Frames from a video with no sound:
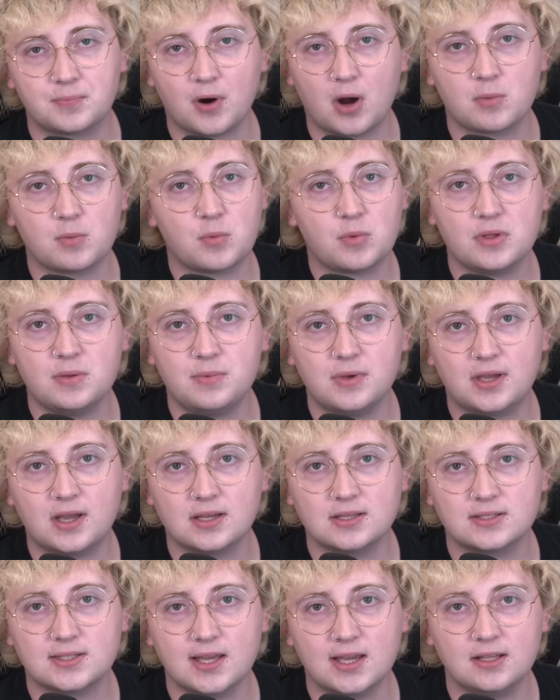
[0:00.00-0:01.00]
probably
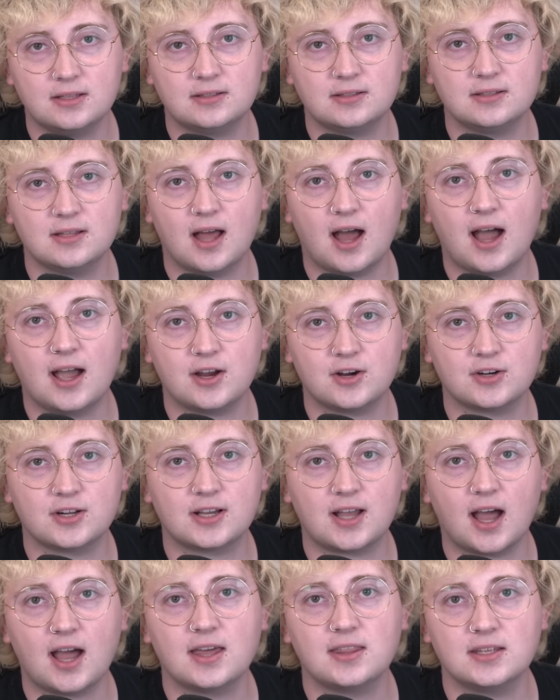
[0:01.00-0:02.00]
because they hired a
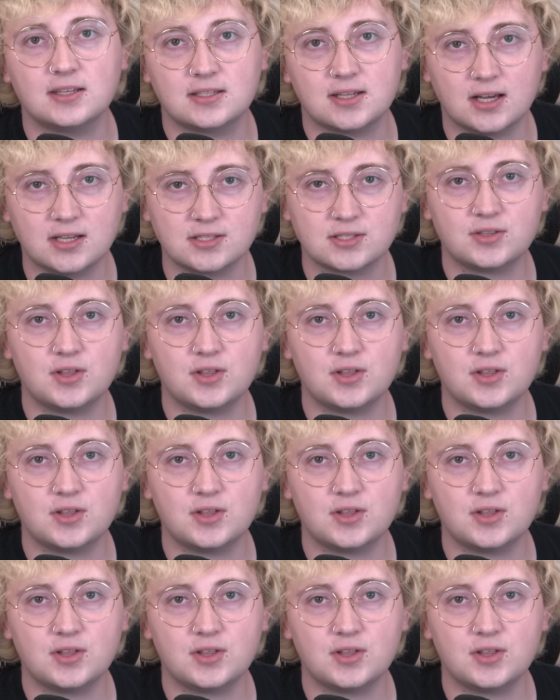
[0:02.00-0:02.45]
guy that does